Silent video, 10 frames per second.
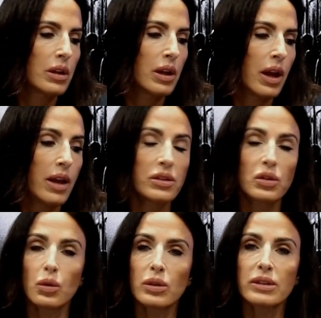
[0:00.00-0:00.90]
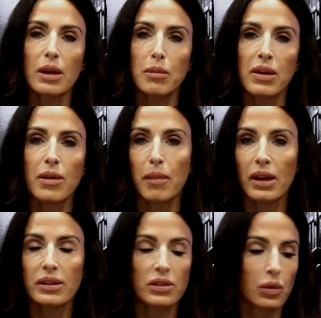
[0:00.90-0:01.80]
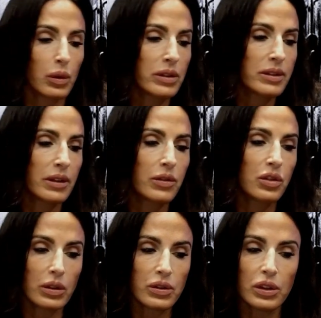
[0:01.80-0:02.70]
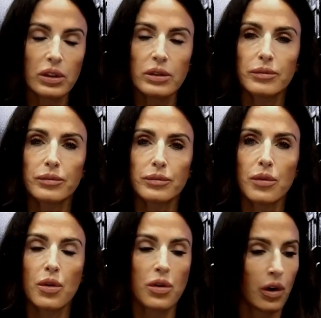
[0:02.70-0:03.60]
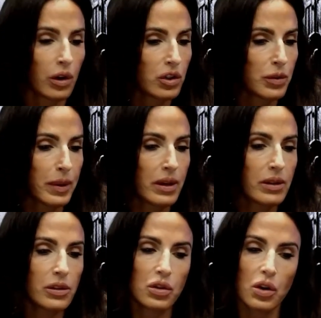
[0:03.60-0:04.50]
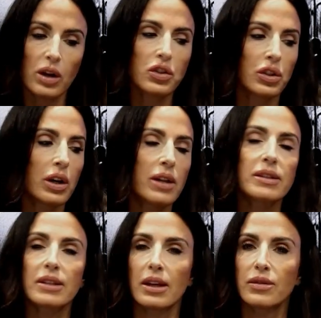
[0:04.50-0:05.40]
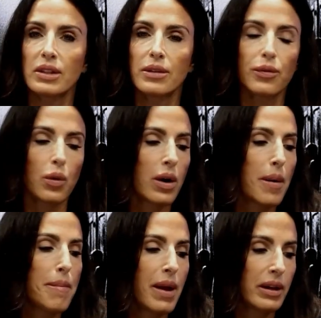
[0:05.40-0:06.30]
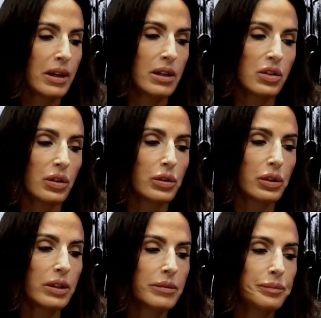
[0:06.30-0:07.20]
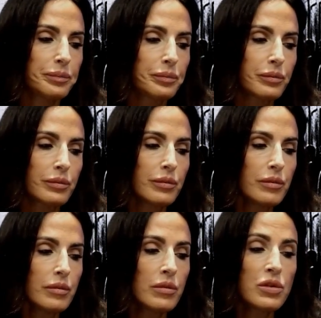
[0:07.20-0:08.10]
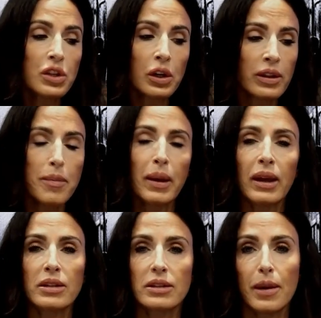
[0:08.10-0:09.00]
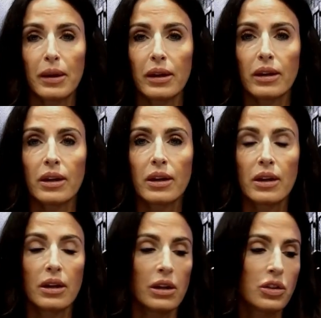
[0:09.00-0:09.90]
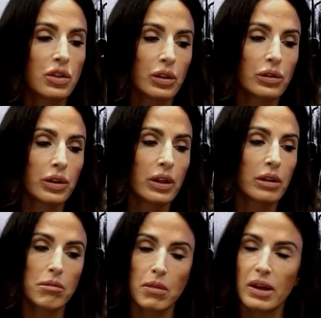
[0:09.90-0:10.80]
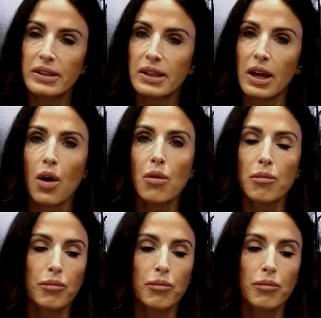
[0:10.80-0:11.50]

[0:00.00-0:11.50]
and schools can be the main source of shelter, nourishment, structure, and safety for many children. During the pandemic, children must stay home.